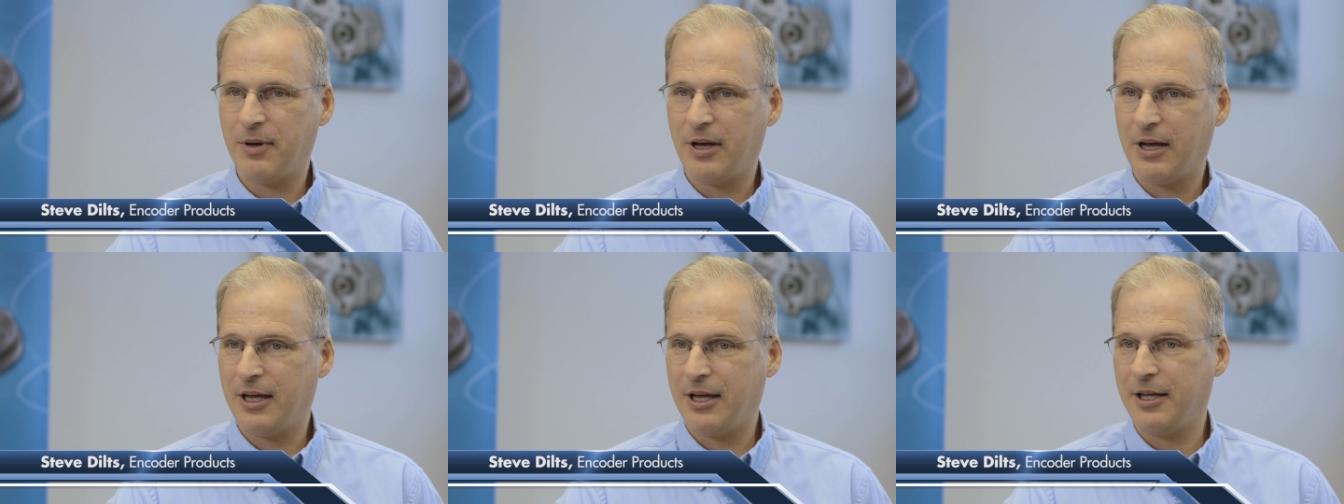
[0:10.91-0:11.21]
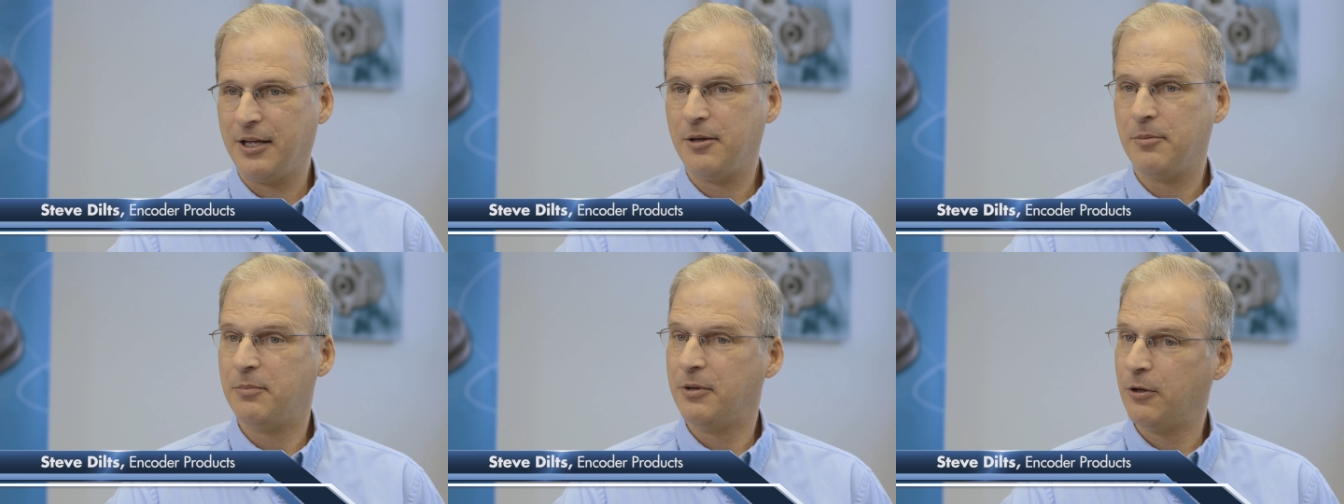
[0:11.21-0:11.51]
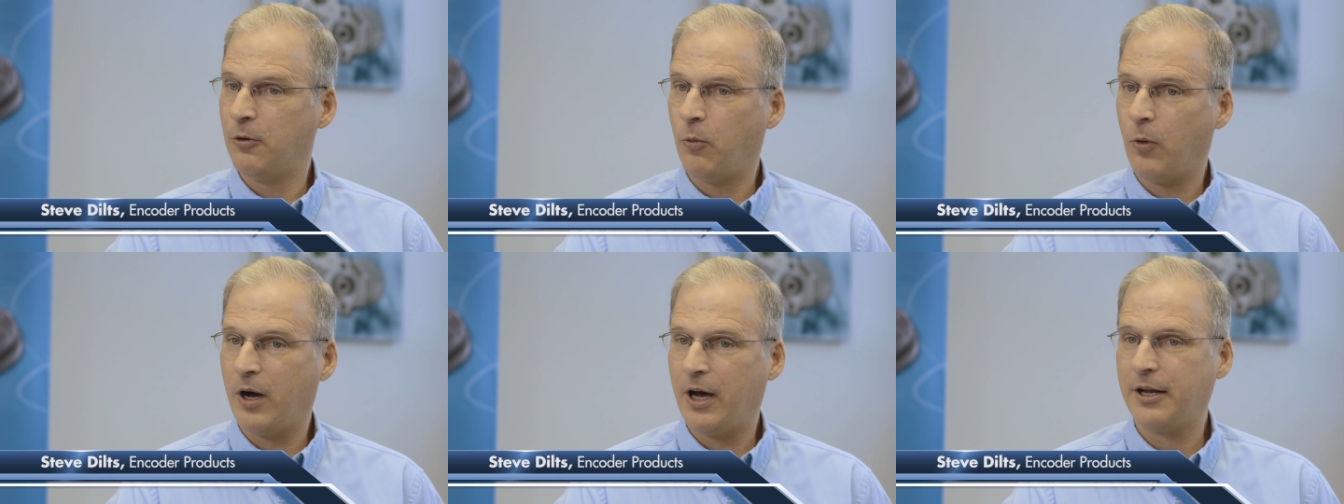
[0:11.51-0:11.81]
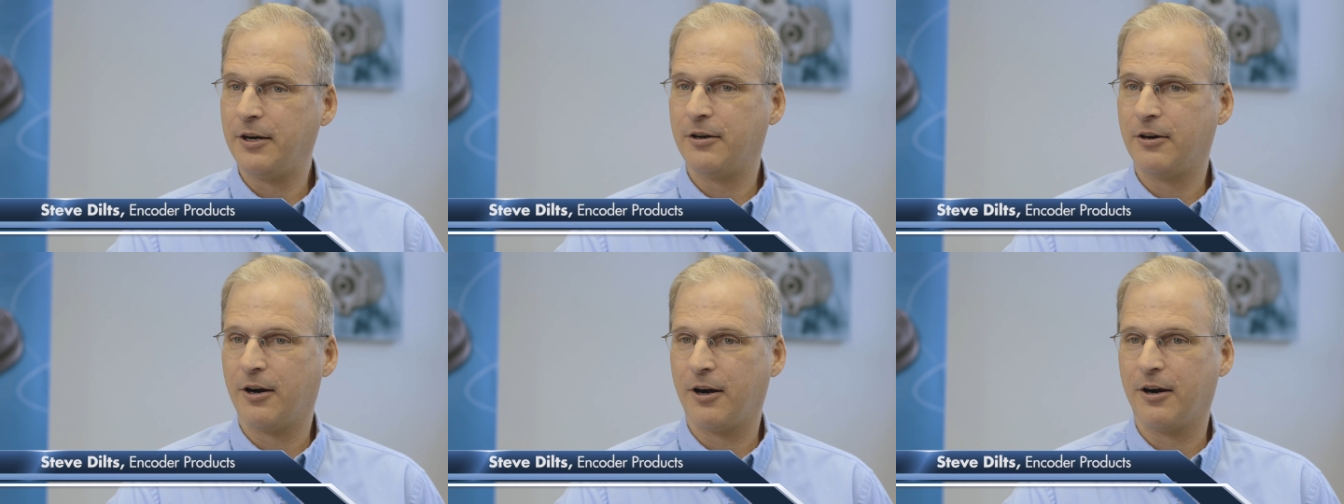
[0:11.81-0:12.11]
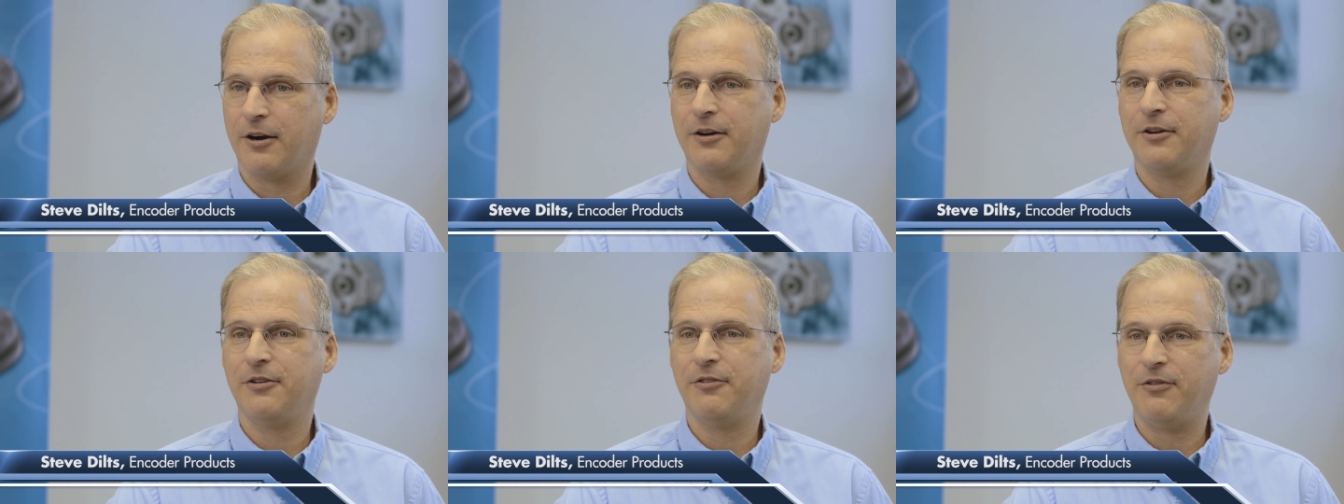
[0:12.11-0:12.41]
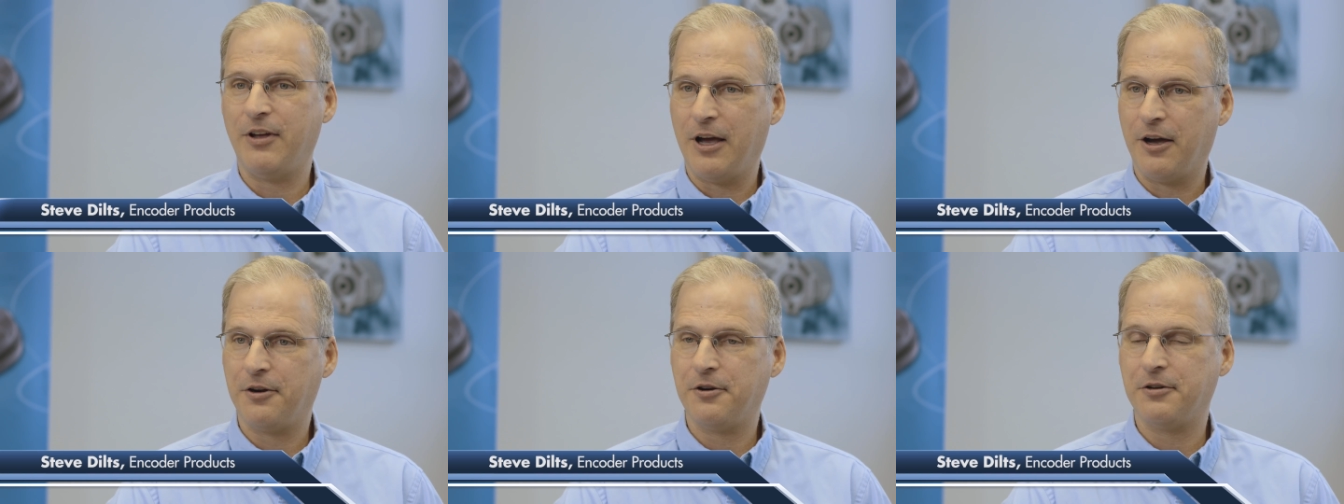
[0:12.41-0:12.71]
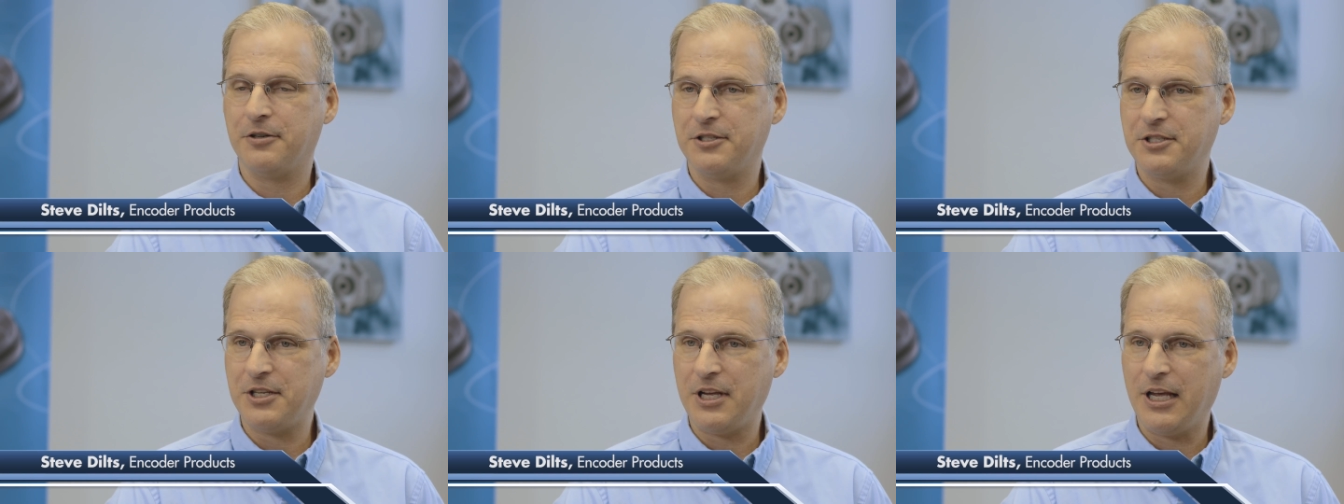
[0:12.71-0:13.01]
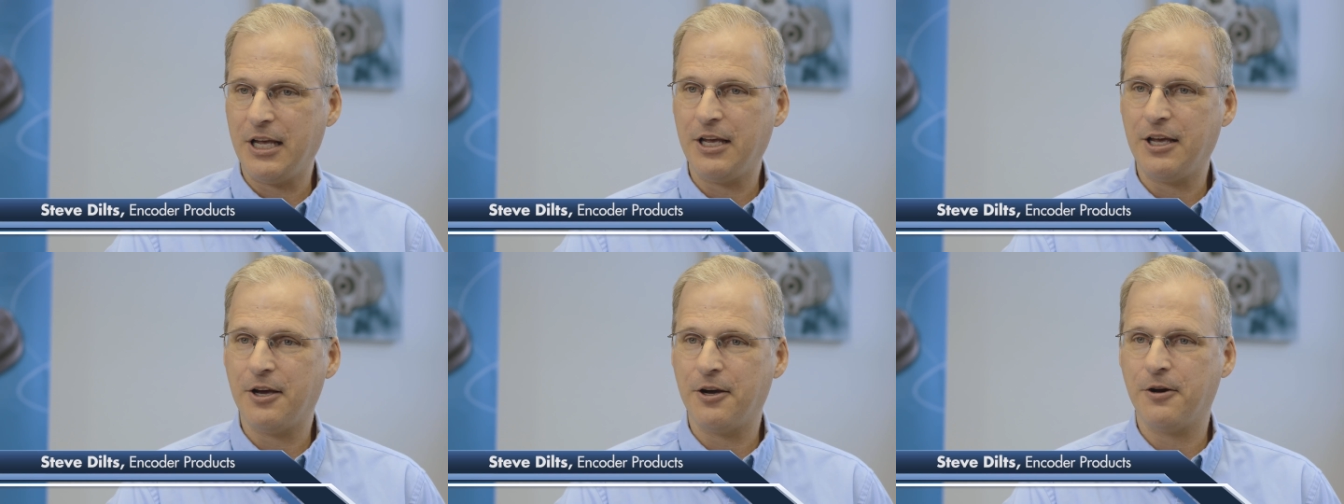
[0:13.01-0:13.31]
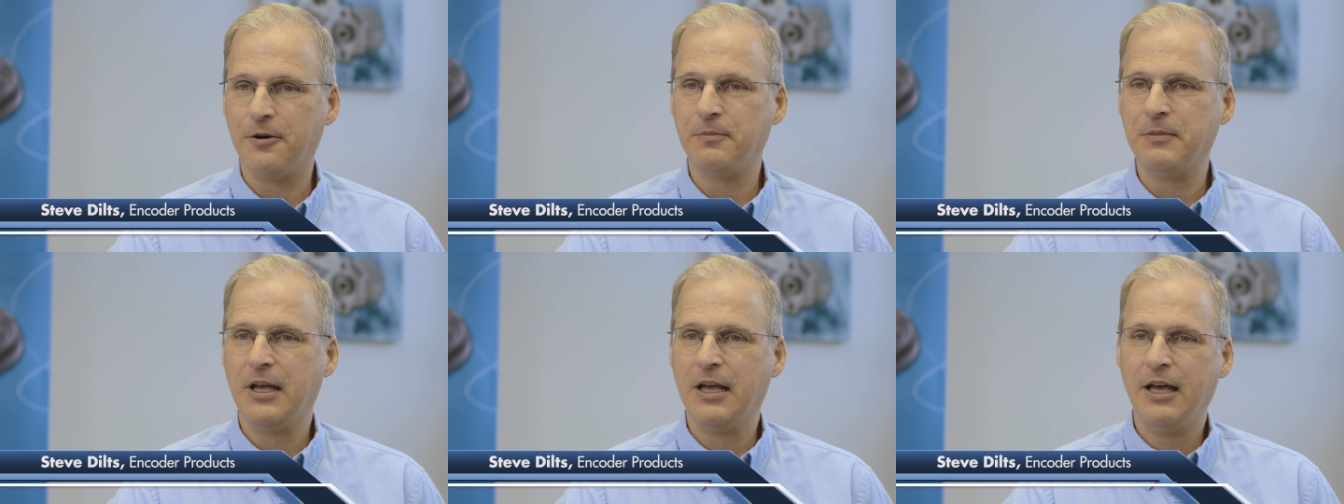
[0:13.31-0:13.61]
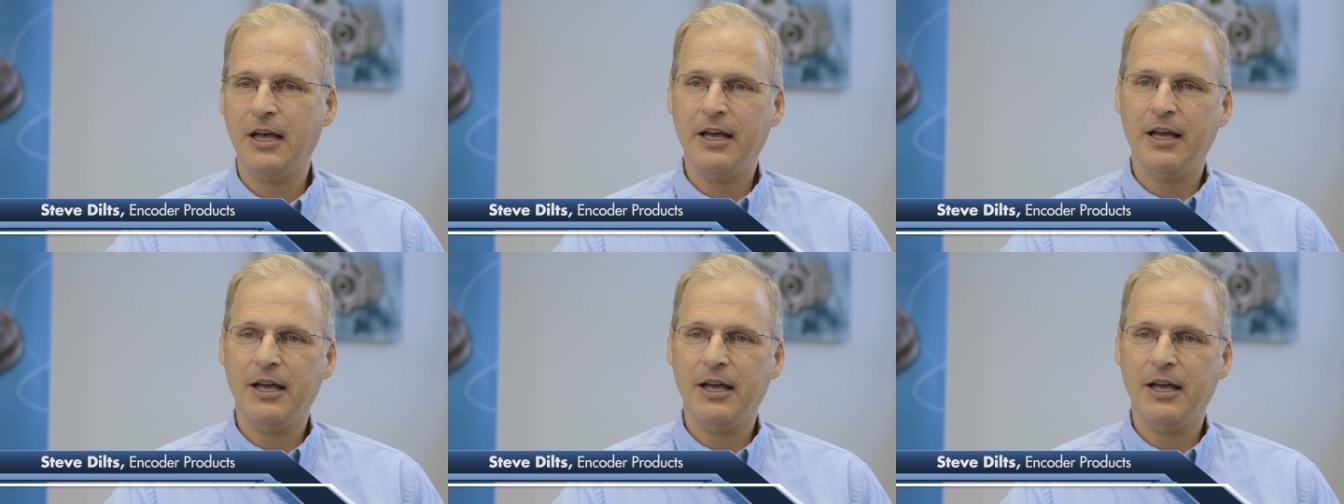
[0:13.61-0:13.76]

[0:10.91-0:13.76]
by Bill Watt, our founder and CEO.